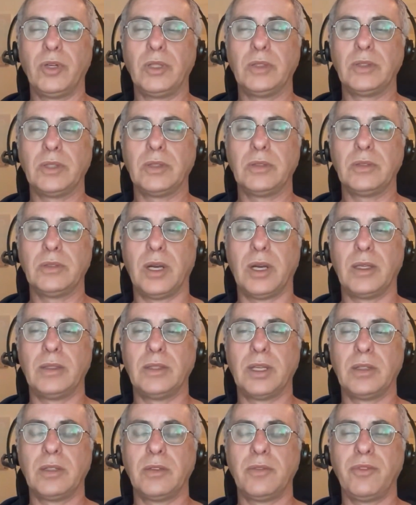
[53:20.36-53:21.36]
it
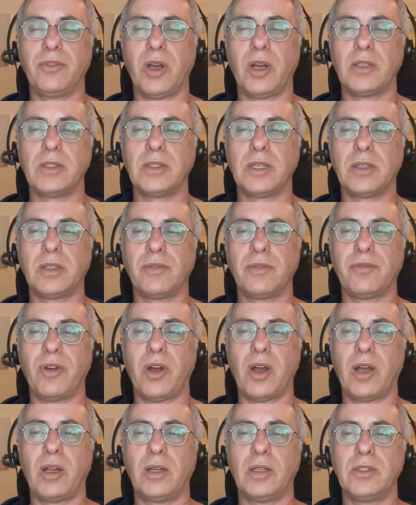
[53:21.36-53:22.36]
identifies that a
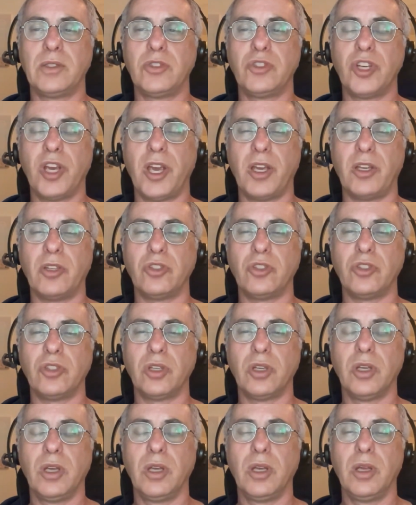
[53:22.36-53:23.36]
file is changed.
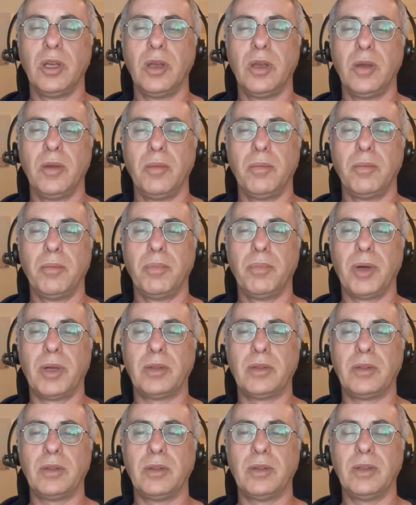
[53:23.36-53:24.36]

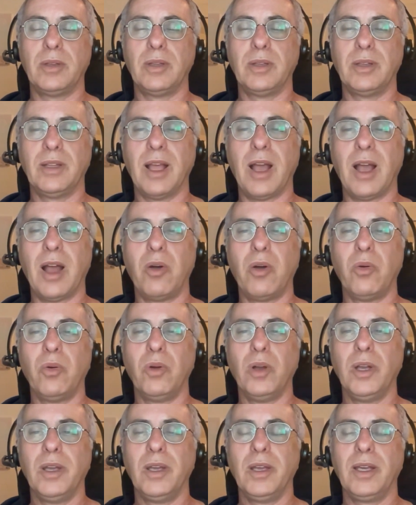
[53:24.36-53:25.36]
But
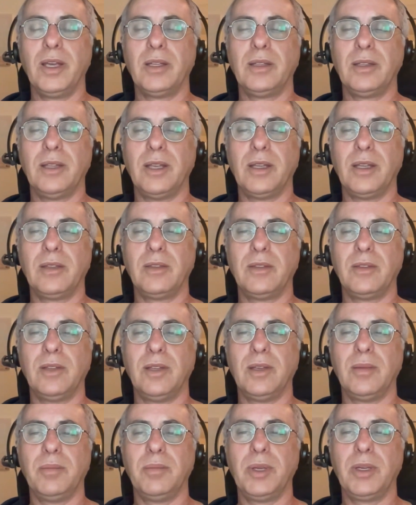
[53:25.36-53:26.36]
now
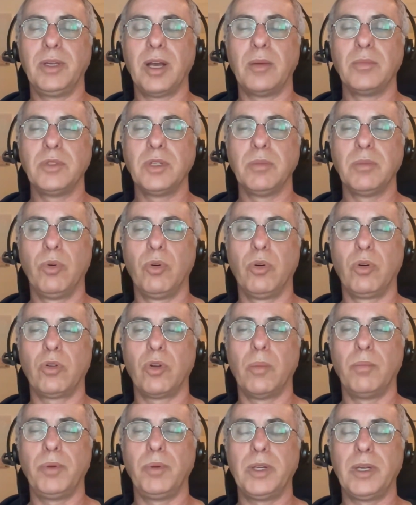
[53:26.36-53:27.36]
it becomes a more
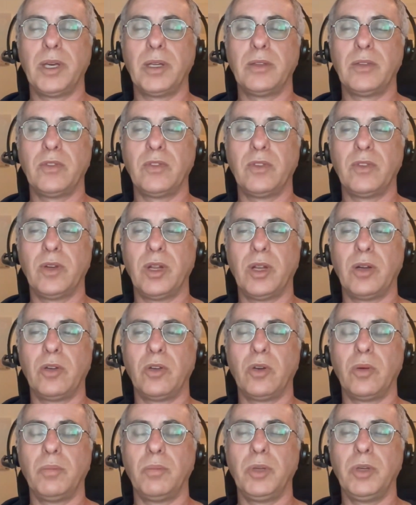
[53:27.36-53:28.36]
complicated
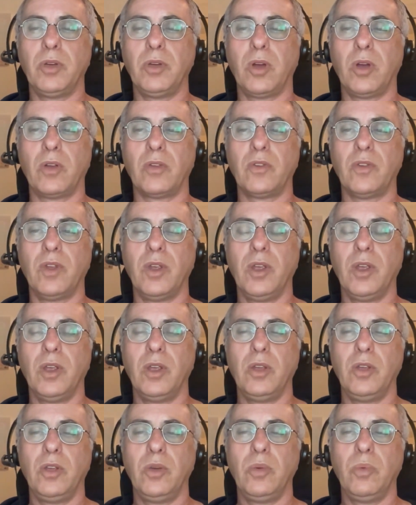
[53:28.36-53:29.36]
scenario, because
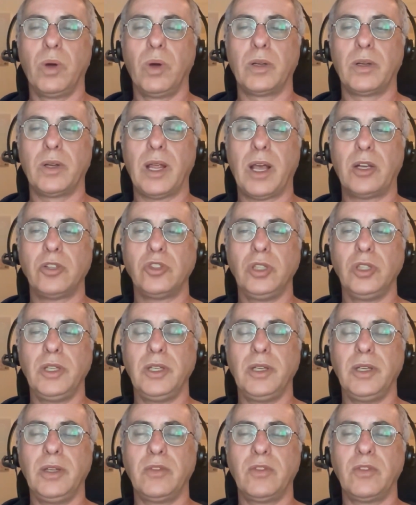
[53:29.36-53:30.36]
what actually
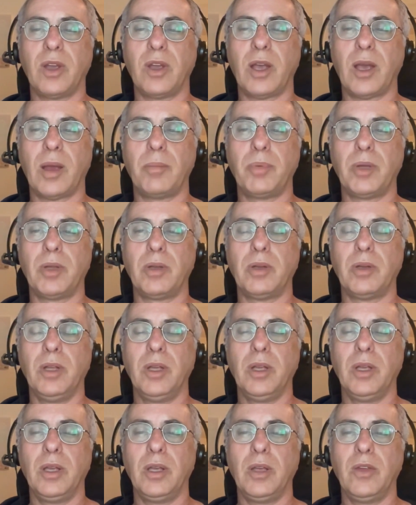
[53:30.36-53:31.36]
needs to happen
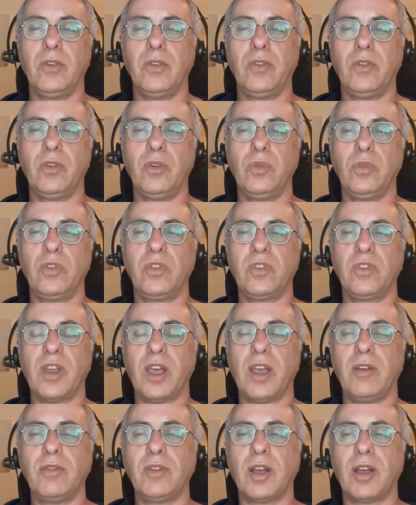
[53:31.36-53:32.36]
is you
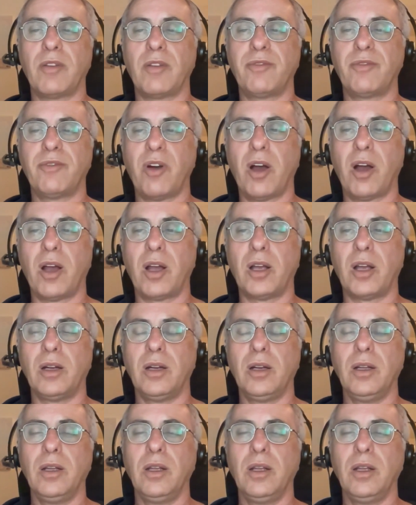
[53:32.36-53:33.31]
save that file.